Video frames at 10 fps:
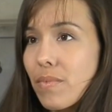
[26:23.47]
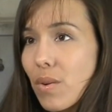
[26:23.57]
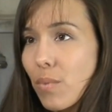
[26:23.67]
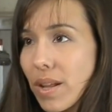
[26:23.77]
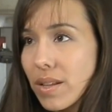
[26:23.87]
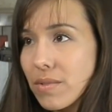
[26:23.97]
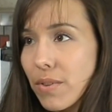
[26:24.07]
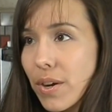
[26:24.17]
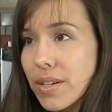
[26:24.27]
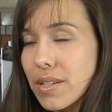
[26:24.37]
Well, as
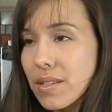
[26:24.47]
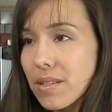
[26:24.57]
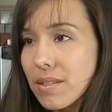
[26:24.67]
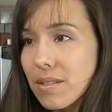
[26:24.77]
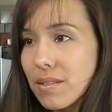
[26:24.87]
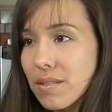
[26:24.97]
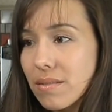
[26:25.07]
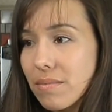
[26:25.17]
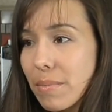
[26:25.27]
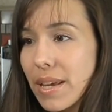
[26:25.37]
far as
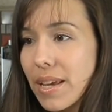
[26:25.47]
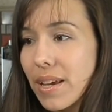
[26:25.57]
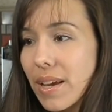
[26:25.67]
being